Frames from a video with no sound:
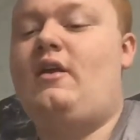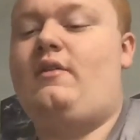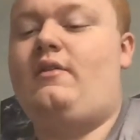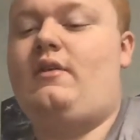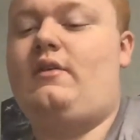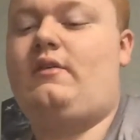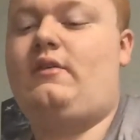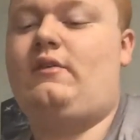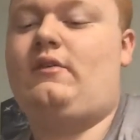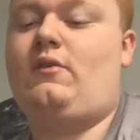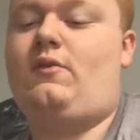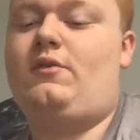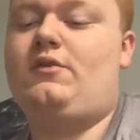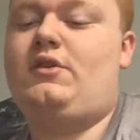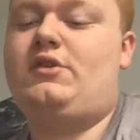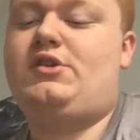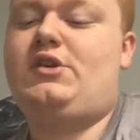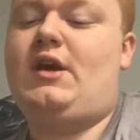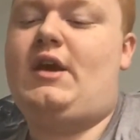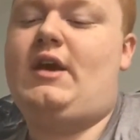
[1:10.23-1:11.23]
This is going
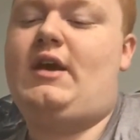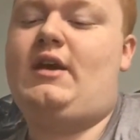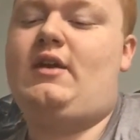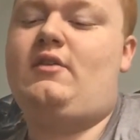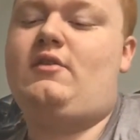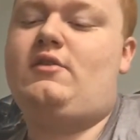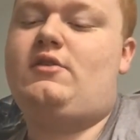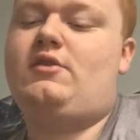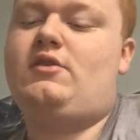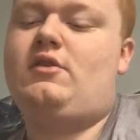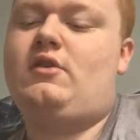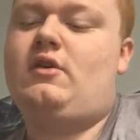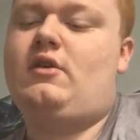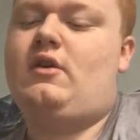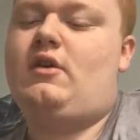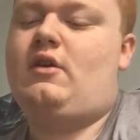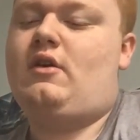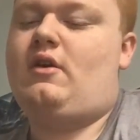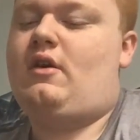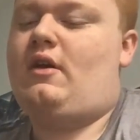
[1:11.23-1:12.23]
to change
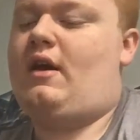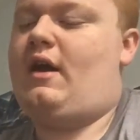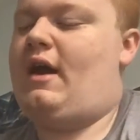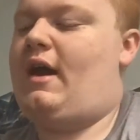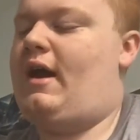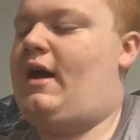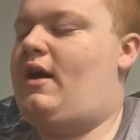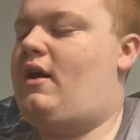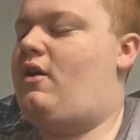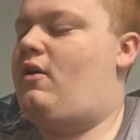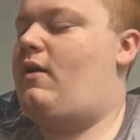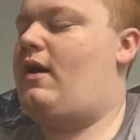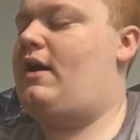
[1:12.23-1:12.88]
how